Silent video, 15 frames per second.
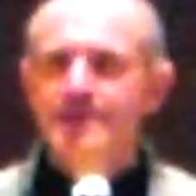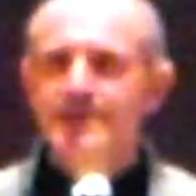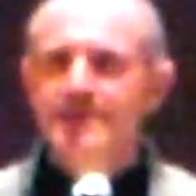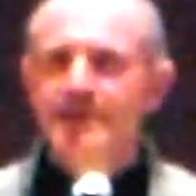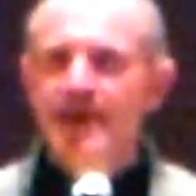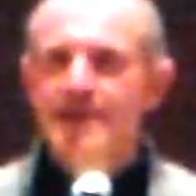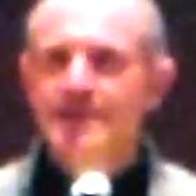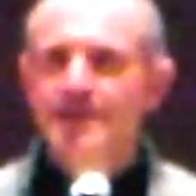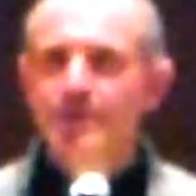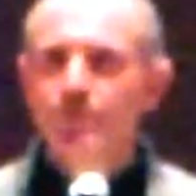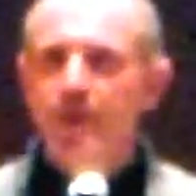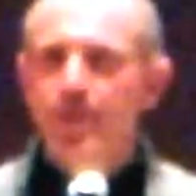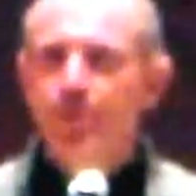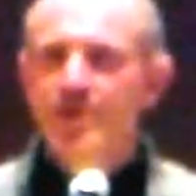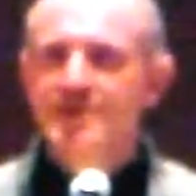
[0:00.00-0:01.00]

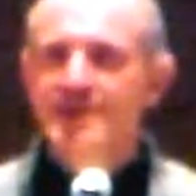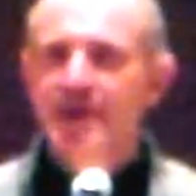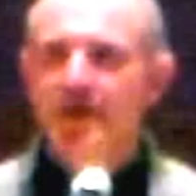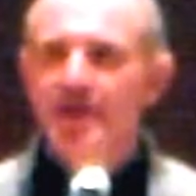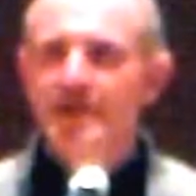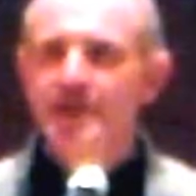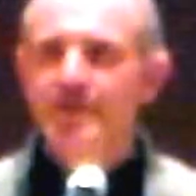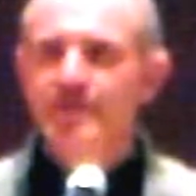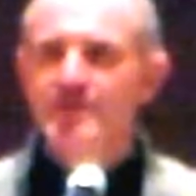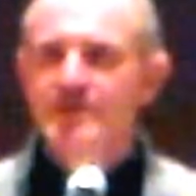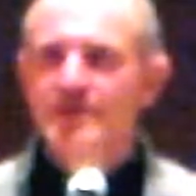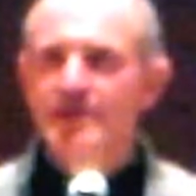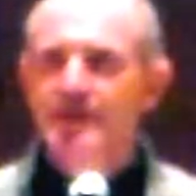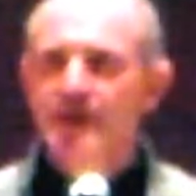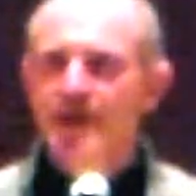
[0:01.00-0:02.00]
sent
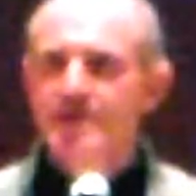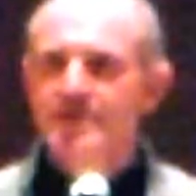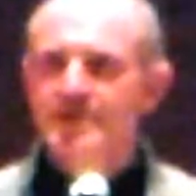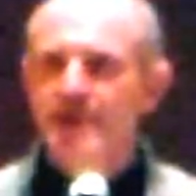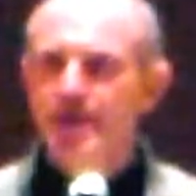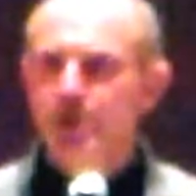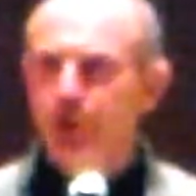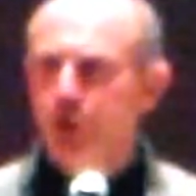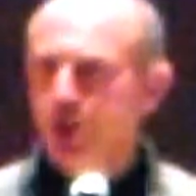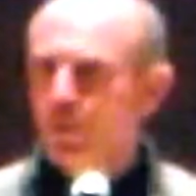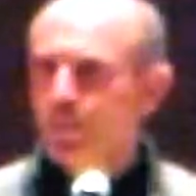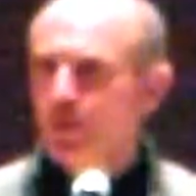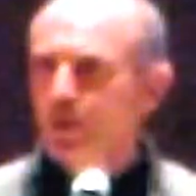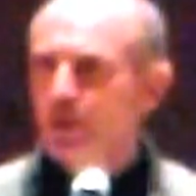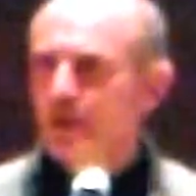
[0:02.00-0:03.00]
representatives to
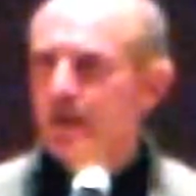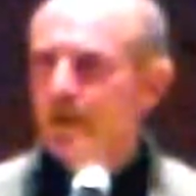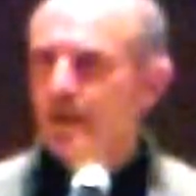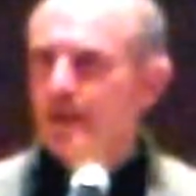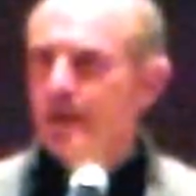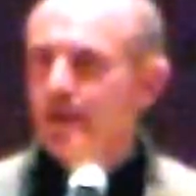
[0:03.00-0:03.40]
Constantinople